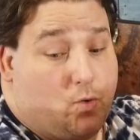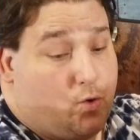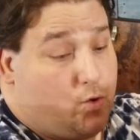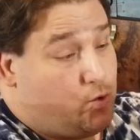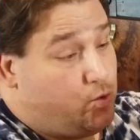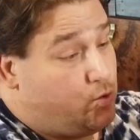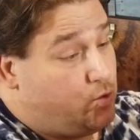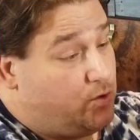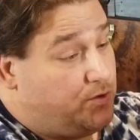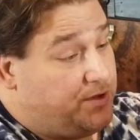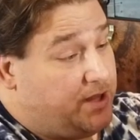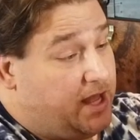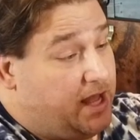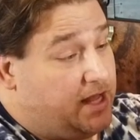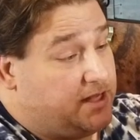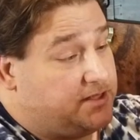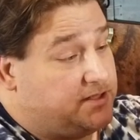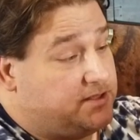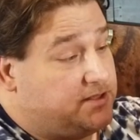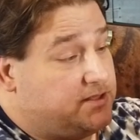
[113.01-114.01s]
Whew,
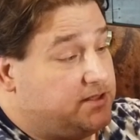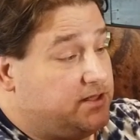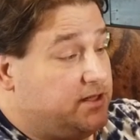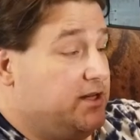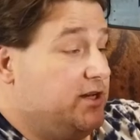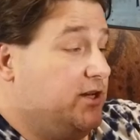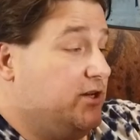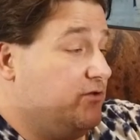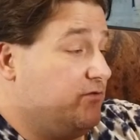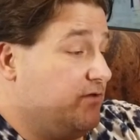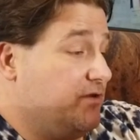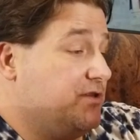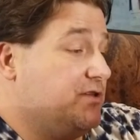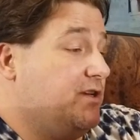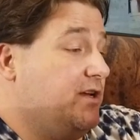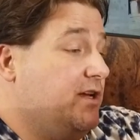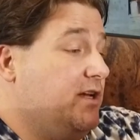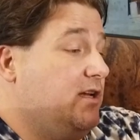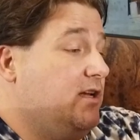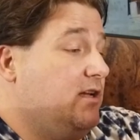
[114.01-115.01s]
that's
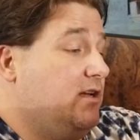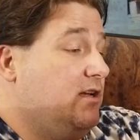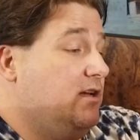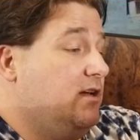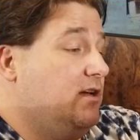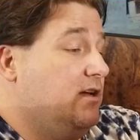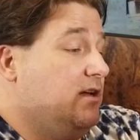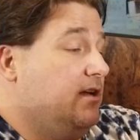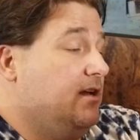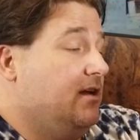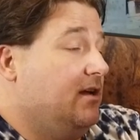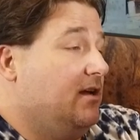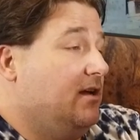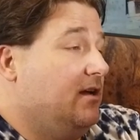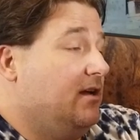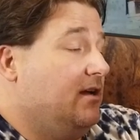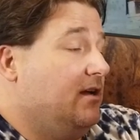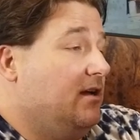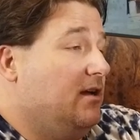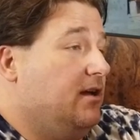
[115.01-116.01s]
interesting.
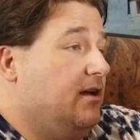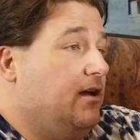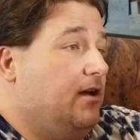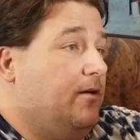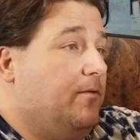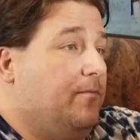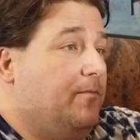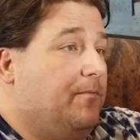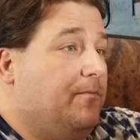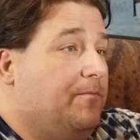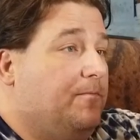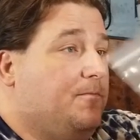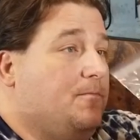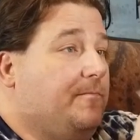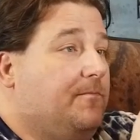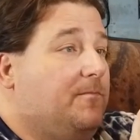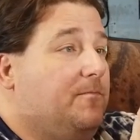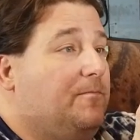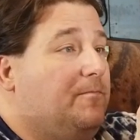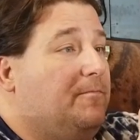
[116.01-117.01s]
Um,
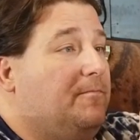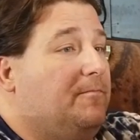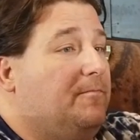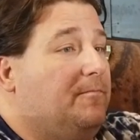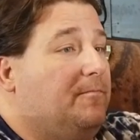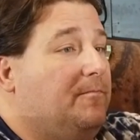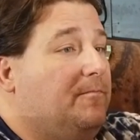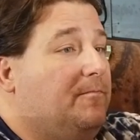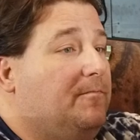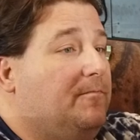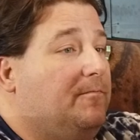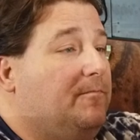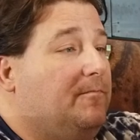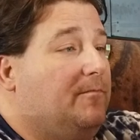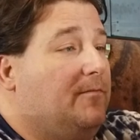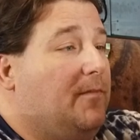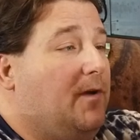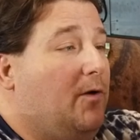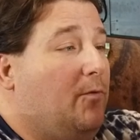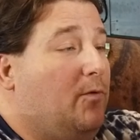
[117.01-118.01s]

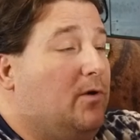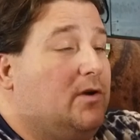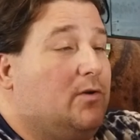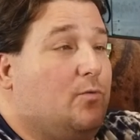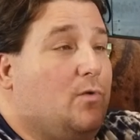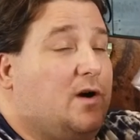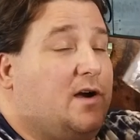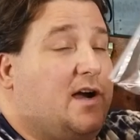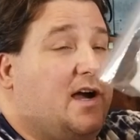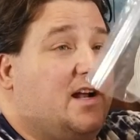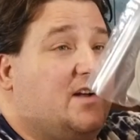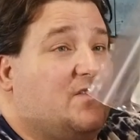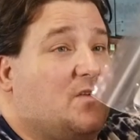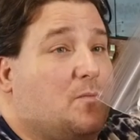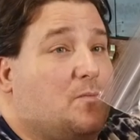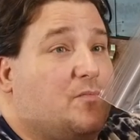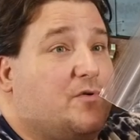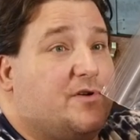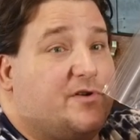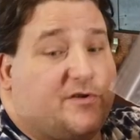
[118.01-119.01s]
I wonder what kind of
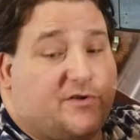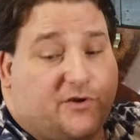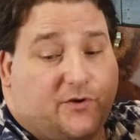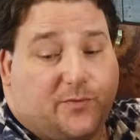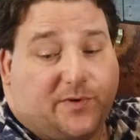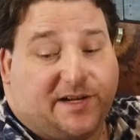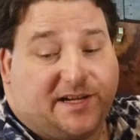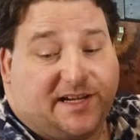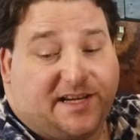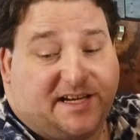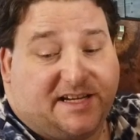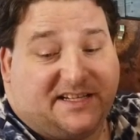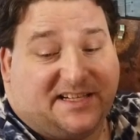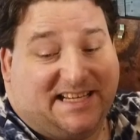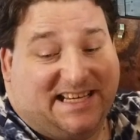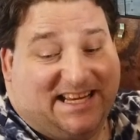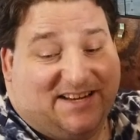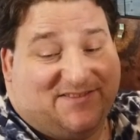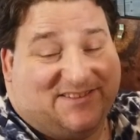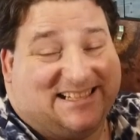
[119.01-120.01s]
a printer you would need
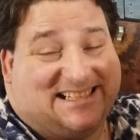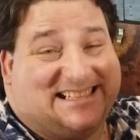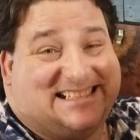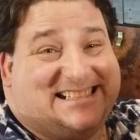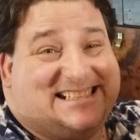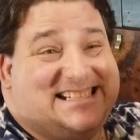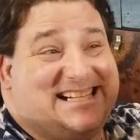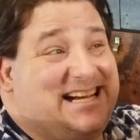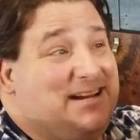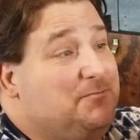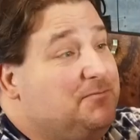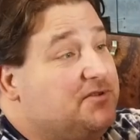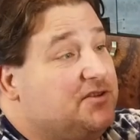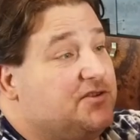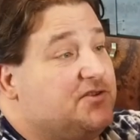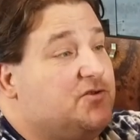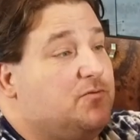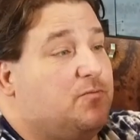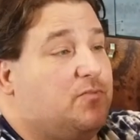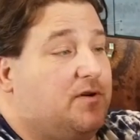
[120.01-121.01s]
to even
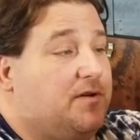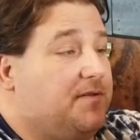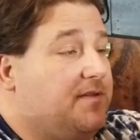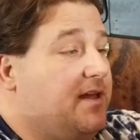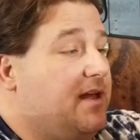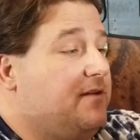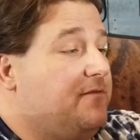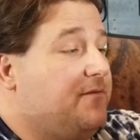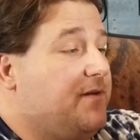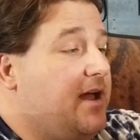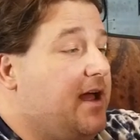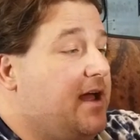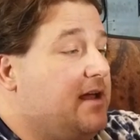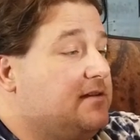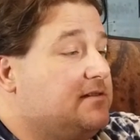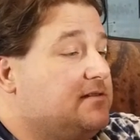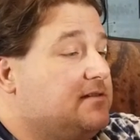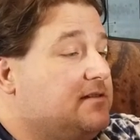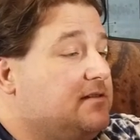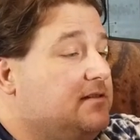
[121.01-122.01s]
attempt to print that
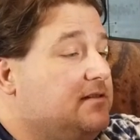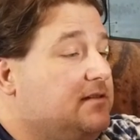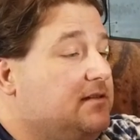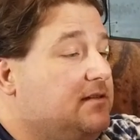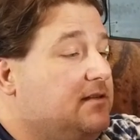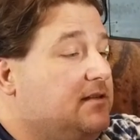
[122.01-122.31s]
fast.